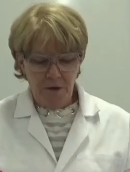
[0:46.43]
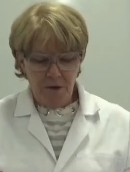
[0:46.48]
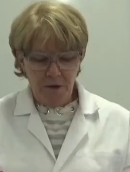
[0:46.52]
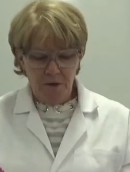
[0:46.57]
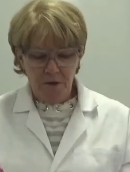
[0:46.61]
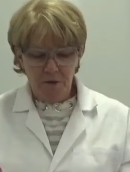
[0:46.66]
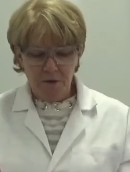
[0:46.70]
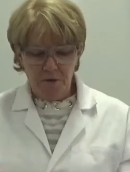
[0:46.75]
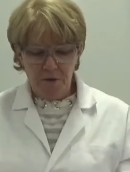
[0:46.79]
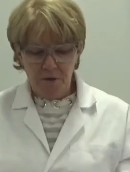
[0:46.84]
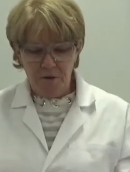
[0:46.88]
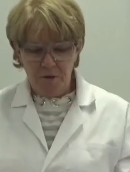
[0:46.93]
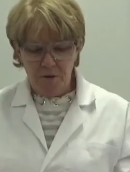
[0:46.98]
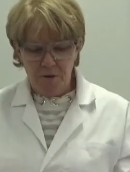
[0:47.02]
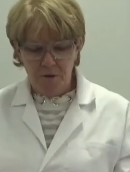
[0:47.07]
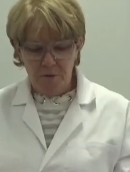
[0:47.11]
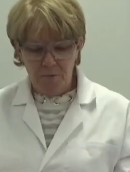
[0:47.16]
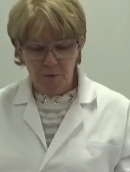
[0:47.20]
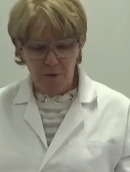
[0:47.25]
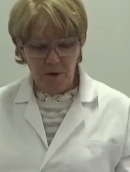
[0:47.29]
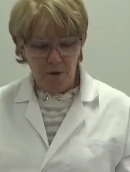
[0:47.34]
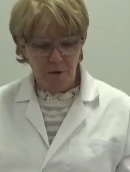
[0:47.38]
So
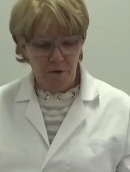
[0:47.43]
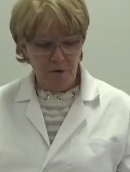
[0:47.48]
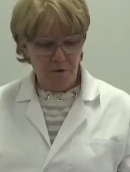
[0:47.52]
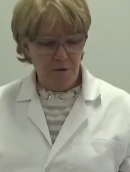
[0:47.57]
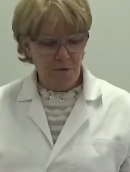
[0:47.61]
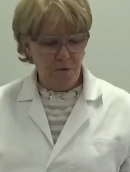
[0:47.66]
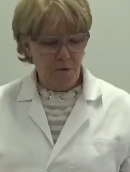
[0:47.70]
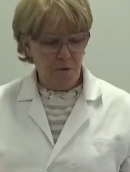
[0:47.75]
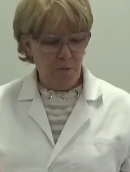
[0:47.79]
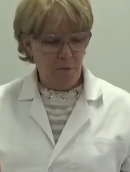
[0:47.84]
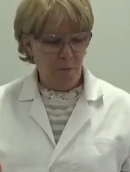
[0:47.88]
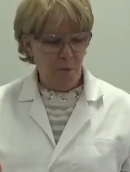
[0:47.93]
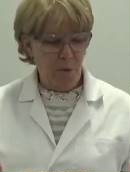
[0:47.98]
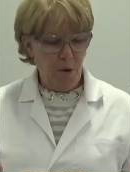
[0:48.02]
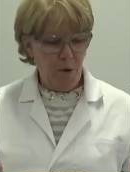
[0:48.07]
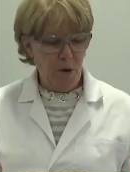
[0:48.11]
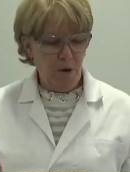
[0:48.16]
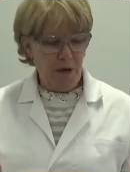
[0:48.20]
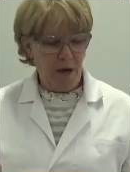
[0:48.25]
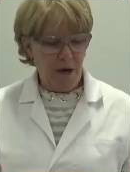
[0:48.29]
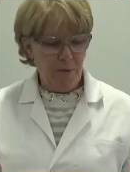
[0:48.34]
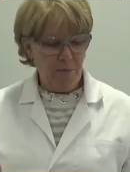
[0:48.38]
we're going to
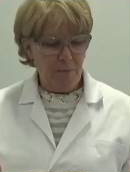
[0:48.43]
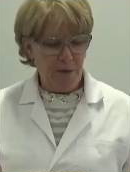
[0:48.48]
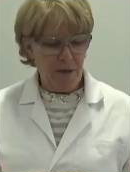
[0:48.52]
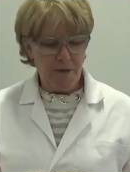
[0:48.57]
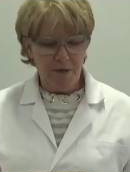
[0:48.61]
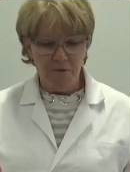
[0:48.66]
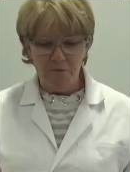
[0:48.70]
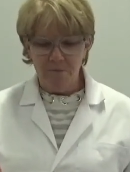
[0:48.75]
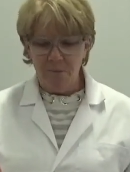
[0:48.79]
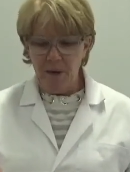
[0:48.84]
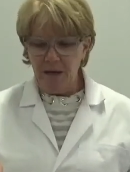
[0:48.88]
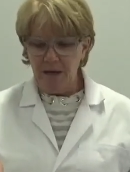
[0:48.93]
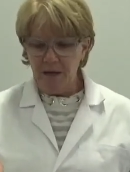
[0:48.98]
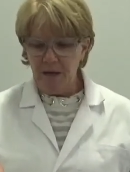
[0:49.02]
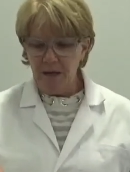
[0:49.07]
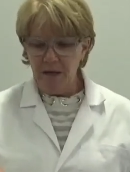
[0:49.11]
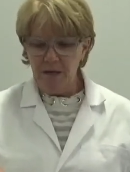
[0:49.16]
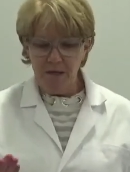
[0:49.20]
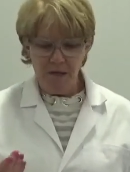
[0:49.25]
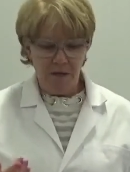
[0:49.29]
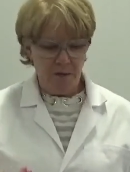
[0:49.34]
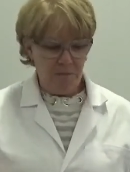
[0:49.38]
burn our piece of
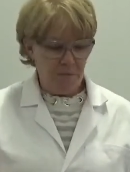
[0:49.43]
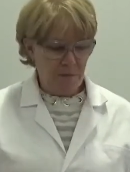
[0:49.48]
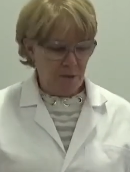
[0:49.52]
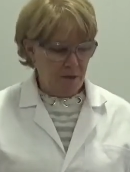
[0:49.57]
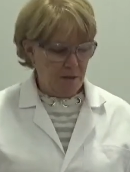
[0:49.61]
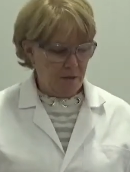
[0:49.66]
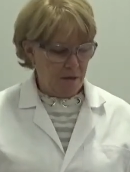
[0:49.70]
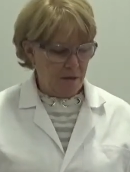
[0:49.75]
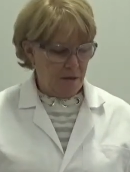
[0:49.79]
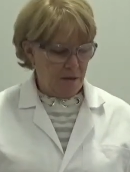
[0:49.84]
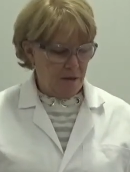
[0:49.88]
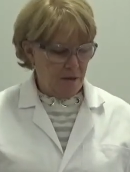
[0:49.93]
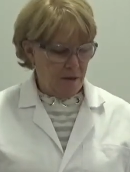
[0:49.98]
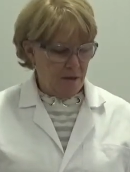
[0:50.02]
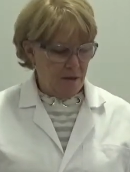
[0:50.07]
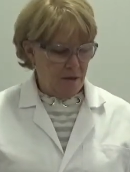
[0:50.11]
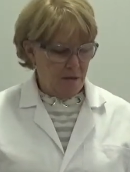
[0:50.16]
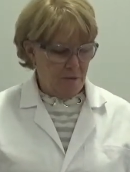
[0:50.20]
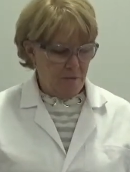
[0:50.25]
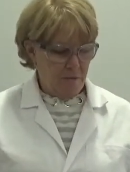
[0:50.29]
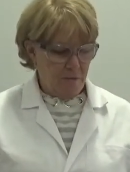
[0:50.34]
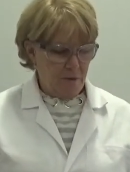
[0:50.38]
magnesium
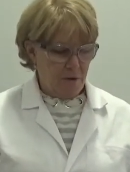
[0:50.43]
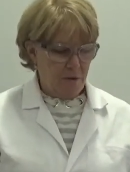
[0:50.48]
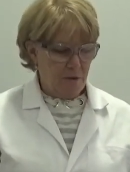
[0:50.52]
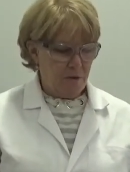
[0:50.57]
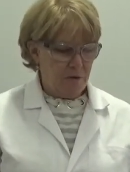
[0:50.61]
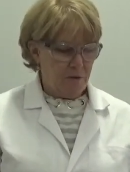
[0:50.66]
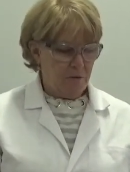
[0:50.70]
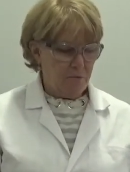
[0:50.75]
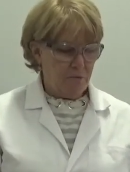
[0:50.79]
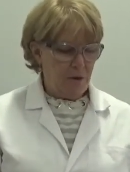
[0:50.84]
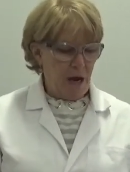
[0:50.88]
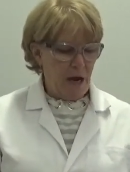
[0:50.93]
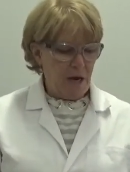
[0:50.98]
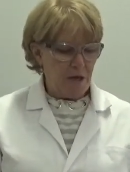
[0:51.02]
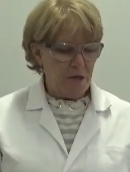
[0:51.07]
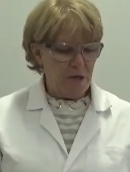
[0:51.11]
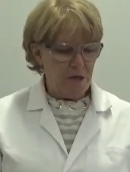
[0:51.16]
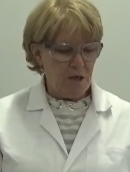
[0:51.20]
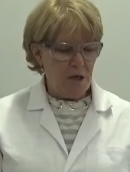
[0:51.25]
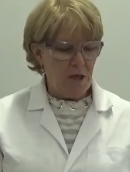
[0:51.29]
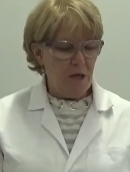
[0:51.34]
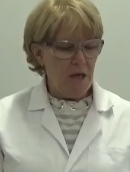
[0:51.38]
because the
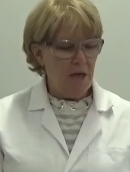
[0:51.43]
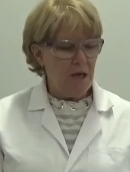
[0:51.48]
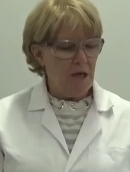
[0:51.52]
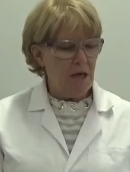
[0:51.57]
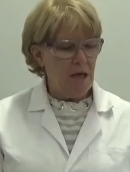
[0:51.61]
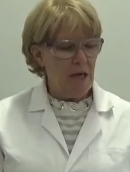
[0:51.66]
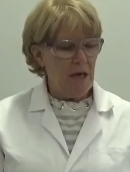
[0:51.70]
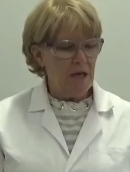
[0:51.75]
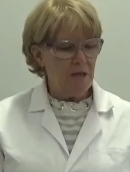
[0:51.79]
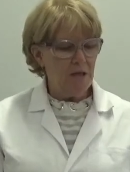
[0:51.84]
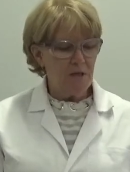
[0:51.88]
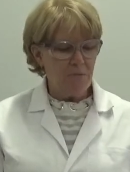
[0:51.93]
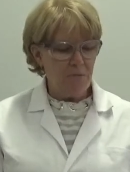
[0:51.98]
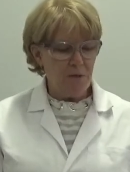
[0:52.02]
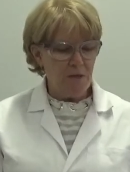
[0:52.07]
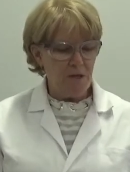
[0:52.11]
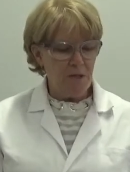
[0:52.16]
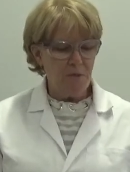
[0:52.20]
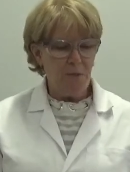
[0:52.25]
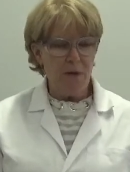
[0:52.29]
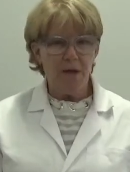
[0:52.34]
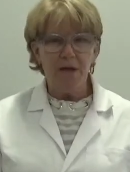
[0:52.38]
reaction needs to be
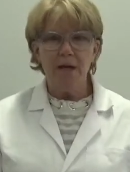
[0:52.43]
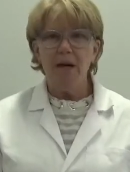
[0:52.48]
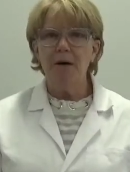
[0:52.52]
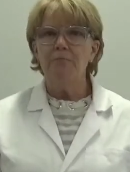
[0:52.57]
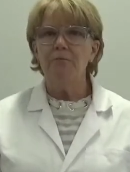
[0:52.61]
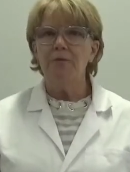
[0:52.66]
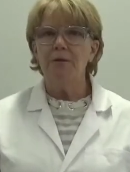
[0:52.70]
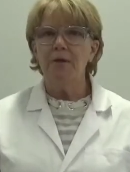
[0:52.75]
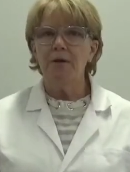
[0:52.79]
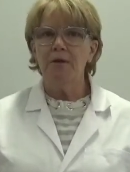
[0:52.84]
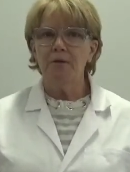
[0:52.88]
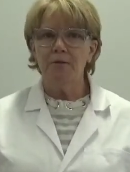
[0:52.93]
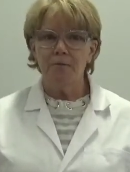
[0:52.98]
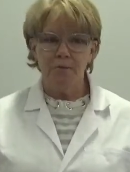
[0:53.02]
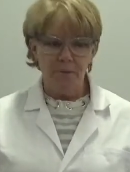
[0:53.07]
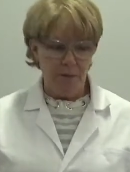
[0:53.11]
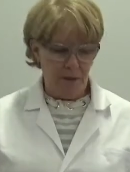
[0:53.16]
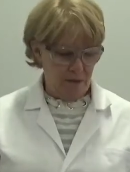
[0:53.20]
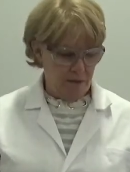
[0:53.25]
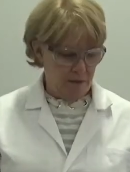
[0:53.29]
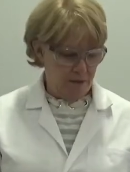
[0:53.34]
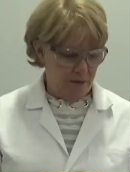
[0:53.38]
sped up with a little
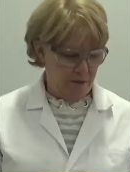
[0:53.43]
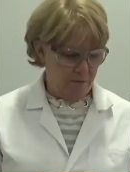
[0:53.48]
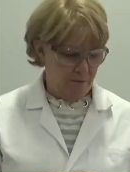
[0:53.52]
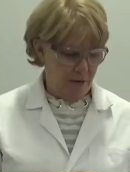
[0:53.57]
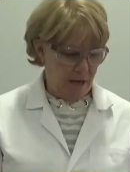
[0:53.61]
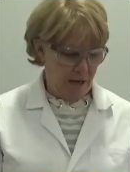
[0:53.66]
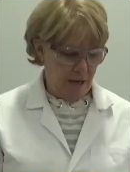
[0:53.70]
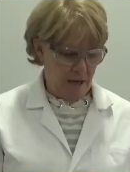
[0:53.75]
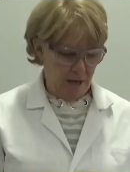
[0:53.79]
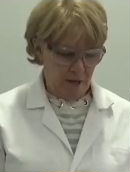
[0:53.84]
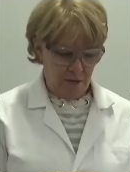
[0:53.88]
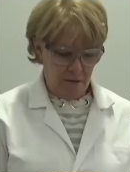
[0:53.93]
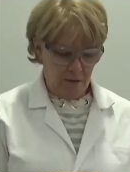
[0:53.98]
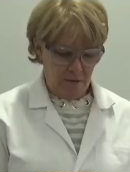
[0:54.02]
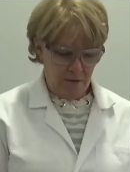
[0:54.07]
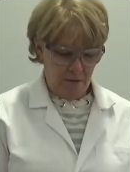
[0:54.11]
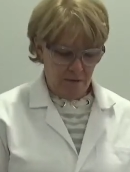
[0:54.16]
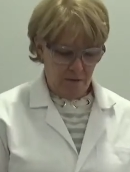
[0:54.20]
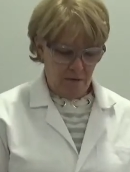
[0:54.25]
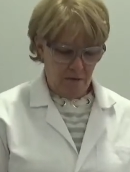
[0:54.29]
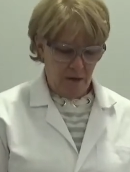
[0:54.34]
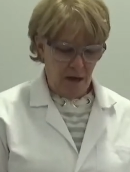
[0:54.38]
bit of heat.
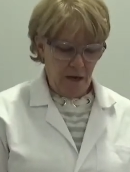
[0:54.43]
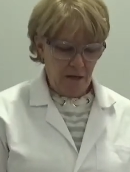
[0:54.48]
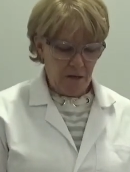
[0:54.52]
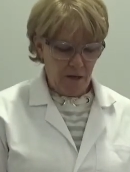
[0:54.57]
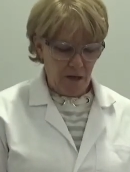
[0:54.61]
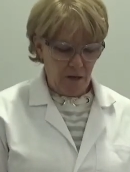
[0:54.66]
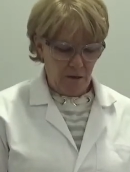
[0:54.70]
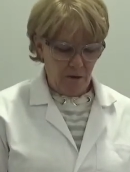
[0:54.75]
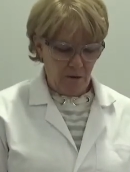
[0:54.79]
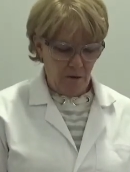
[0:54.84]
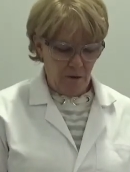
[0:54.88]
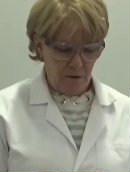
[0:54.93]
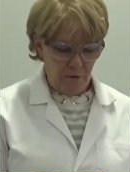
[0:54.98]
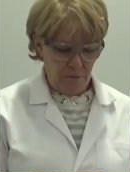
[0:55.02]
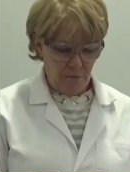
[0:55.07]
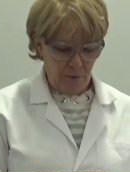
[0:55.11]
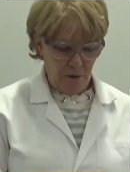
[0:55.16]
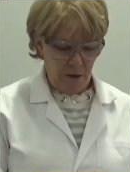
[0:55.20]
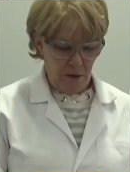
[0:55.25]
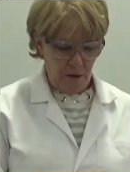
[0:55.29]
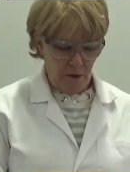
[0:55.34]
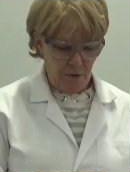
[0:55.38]
Actually a lot, we're
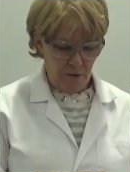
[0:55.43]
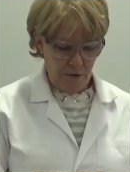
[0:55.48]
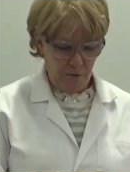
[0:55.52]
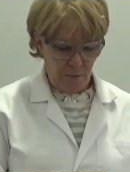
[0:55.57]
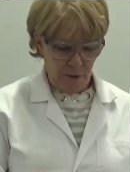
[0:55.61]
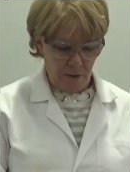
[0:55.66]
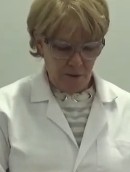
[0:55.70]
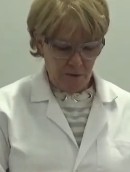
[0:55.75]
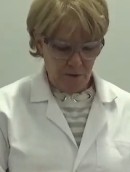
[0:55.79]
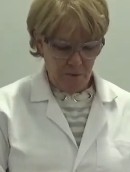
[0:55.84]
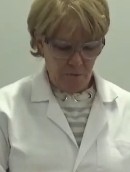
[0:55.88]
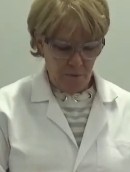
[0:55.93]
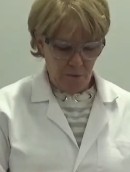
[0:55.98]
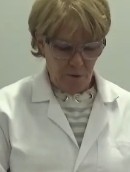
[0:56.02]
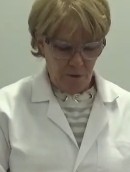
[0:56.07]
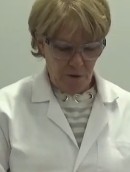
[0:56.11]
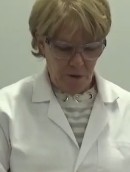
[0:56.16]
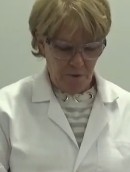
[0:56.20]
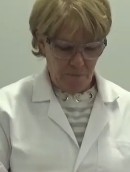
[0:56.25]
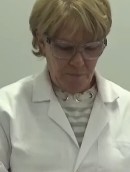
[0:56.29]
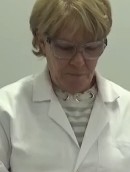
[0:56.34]
going to use a Bunsen burner.